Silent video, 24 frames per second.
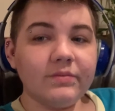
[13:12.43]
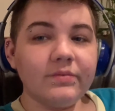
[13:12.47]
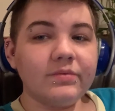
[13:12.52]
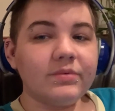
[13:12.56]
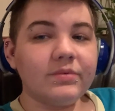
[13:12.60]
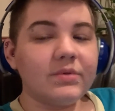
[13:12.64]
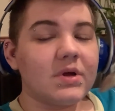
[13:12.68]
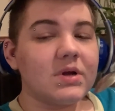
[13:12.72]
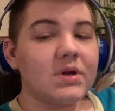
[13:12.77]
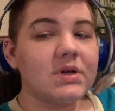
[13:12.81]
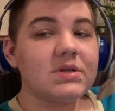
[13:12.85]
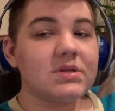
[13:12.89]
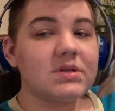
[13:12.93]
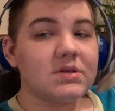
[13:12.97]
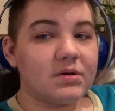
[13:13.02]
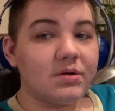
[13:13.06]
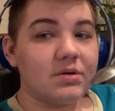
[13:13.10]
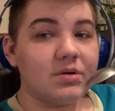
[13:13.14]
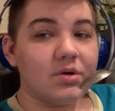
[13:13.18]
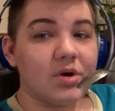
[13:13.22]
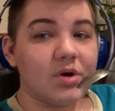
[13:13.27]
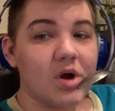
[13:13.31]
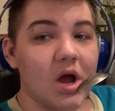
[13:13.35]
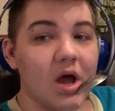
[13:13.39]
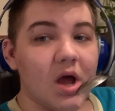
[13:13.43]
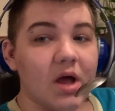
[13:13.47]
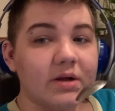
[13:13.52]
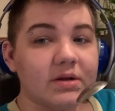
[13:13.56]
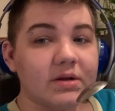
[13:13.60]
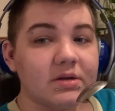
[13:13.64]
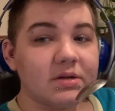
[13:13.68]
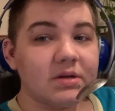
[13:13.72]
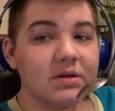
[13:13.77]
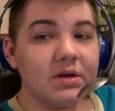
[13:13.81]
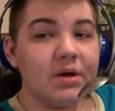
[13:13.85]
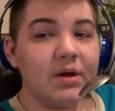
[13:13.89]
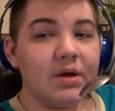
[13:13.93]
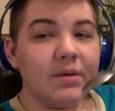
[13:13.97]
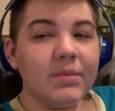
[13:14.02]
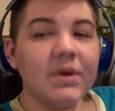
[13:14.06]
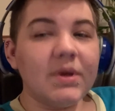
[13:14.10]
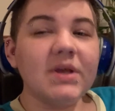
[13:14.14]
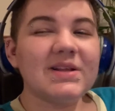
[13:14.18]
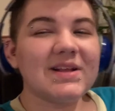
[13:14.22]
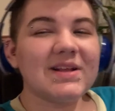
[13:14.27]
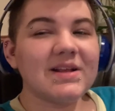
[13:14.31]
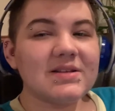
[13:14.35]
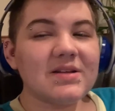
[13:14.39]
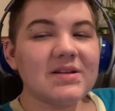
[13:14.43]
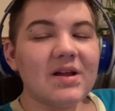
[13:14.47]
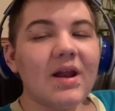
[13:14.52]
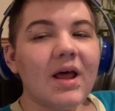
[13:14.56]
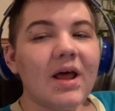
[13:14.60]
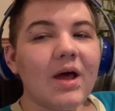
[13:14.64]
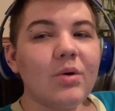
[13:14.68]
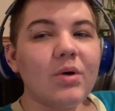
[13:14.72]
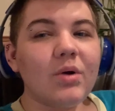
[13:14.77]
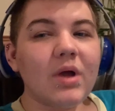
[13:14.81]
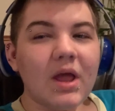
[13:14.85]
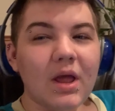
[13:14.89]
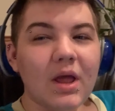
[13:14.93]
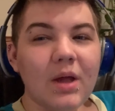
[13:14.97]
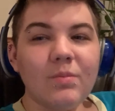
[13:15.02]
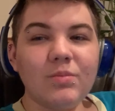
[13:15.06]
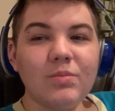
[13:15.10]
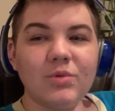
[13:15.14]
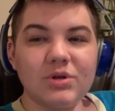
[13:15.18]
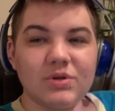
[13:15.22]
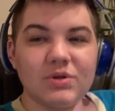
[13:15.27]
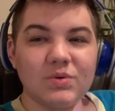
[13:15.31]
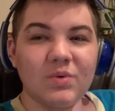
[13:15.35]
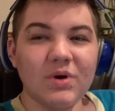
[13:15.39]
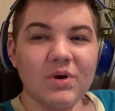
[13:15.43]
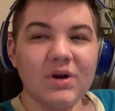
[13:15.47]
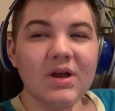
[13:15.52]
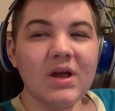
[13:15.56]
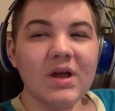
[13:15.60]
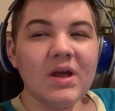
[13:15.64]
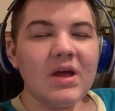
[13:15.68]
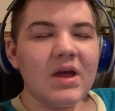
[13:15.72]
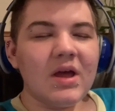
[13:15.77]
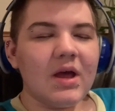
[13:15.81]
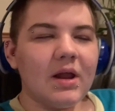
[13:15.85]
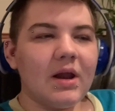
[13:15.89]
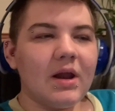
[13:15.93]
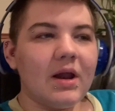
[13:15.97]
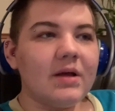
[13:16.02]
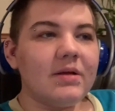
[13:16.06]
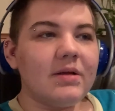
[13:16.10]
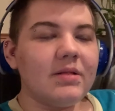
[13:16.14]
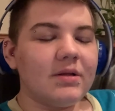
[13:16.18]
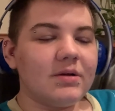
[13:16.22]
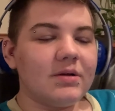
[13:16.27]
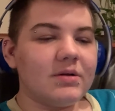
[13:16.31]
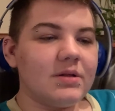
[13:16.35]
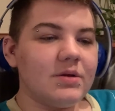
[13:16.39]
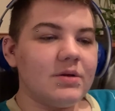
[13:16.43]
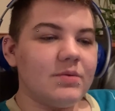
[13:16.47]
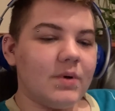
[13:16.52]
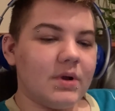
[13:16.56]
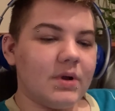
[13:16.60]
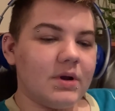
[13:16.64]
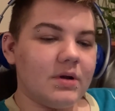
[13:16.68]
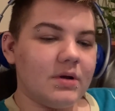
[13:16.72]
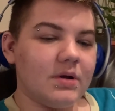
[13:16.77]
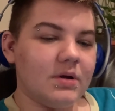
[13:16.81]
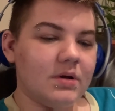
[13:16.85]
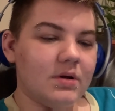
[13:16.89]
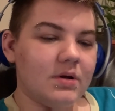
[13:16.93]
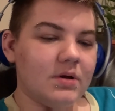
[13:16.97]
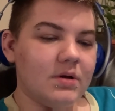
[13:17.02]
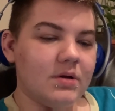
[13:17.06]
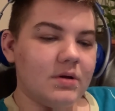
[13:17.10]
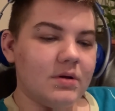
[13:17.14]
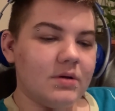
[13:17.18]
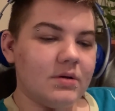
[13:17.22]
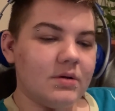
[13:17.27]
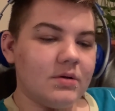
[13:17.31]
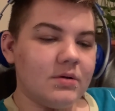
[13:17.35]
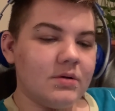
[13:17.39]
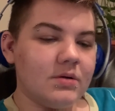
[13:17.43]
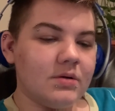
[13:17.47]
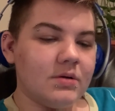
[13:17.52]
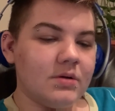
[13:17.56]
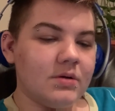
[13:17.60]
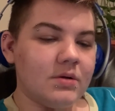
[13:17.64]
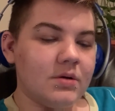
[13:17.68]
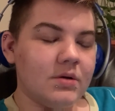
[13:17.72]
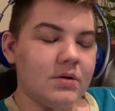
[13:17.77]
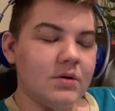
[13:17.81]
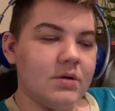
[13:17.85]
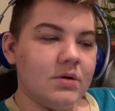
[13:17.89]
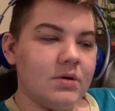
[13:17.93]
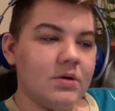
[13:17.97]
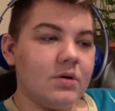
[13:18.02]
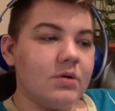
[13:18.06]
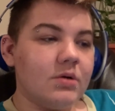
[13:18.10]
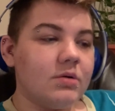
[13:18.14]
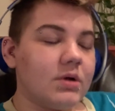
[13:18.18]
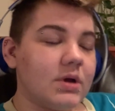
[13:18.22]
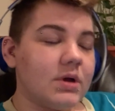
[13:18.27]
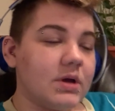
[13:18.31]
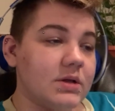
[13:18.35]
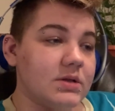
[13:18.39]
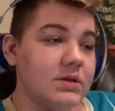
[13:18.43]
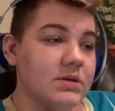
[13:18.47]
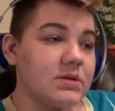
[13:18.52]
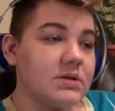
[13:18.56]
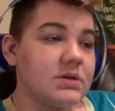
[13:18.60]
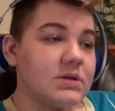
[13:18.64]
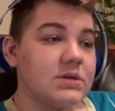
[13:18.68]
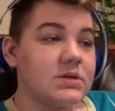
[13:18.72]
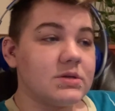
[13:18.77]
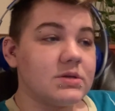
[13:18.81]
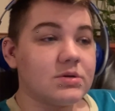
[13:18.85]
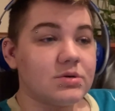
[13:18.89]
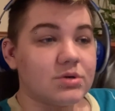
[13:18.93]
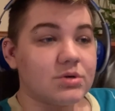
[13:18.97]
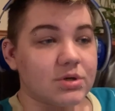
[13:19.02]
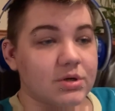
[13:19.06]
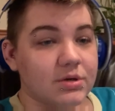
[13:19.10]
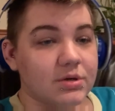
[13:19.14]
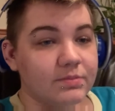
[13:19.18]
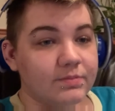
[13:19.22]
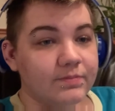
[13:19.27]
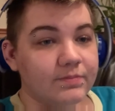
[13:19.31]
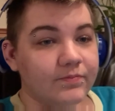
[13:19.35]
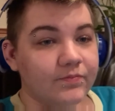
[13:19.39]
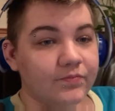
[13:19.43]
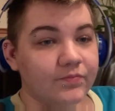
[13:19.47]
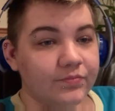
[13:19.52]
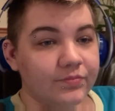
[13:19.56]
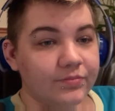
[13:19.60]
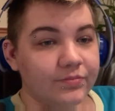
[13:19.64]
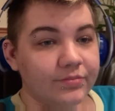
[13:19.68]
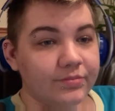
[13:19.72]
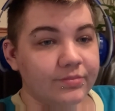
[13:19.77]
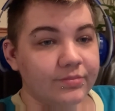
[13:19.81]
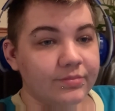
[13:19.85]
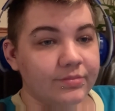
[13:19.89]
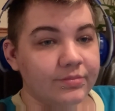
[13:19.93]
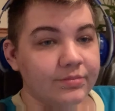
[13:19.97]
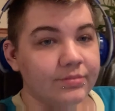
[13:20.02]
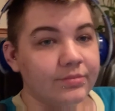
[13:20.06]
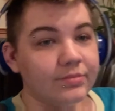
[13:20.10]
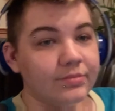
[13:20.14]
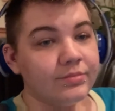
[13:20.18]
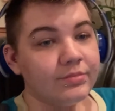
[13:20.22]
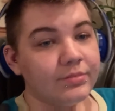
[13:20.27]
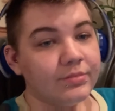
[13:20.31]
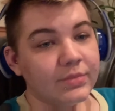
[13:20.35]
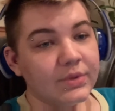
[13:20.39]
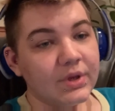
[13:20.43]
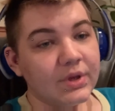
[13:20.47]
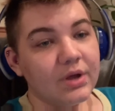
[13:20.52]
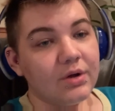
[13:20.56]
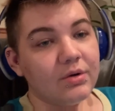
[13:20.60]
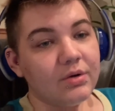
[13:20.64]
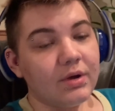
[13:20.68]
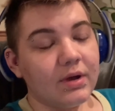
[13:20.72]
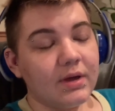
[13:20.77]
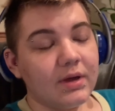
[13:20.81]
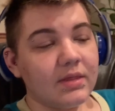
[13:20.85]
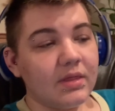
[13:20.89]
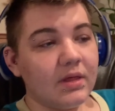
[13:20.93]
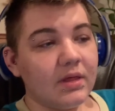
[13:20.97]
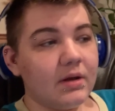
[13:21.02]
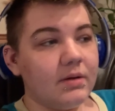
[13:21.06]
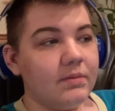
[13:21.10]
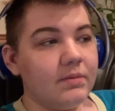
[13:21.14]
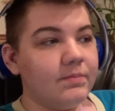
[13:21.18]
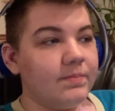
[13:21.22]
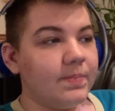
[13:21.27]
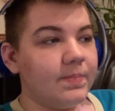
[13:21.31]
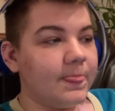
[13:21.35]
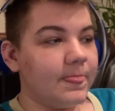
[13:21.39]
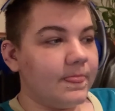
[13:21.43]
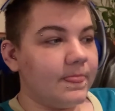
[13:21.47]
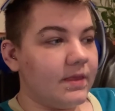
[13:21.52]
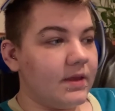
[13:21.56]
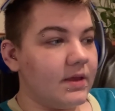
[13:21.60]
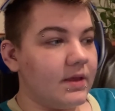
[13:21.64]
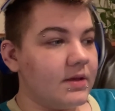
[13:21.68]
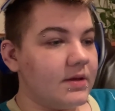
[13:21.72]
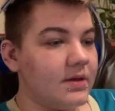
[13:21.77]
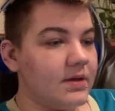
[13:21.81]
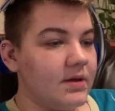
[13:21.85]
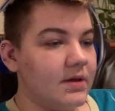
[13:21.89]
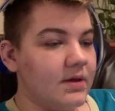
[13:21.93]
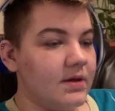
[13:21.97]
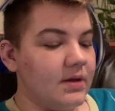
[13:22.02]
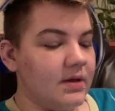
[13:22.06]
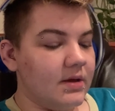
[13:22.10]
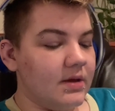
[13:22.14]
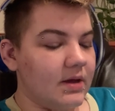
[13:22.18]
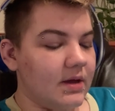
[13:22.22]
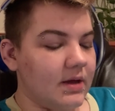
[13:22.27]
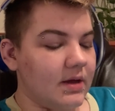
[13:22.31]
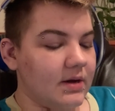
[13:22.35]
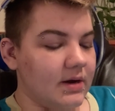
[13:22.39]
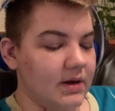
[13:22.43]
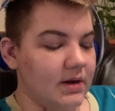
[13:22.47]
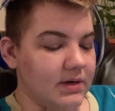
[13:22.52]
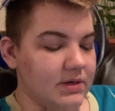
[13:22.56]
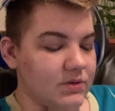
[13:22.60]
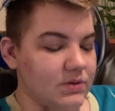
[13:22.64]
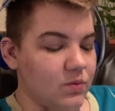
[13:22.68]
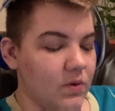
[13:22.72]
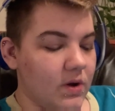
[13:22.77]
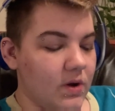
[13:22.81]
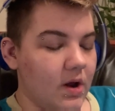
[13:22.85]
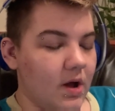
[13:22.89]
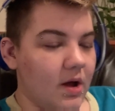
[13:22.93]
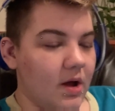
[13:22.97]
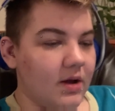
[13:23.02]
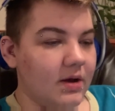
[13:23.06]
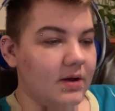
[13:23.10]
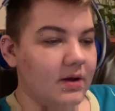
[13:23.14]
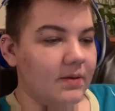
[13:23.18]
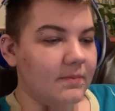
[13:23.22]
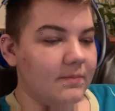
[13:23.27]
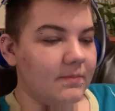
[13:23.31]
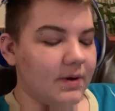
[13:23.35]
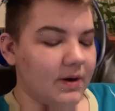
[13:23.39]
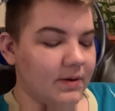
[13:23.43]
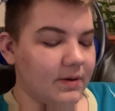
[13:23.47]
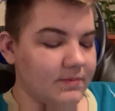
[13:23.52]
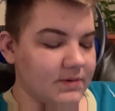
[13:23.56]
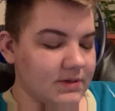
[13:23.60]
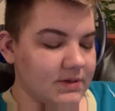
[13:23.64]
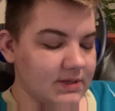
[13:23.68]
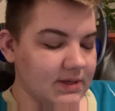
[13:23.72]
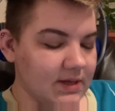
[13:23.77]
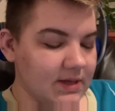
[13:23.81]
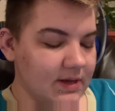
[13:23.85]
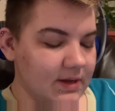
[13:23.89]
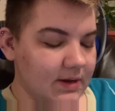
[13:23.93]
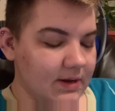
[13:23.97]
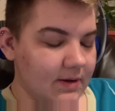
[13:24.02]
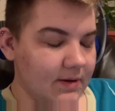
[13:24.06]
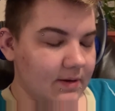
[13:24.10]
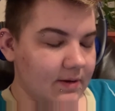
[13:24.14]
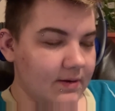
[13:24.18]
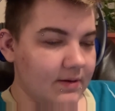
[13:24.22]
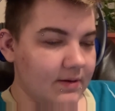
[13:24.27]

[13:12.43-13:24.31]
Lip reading: that is incorrect, because that's not how cameras work. And I literally went, okay, so this is a dream. Okay, then. And I just went on, but I'm just like,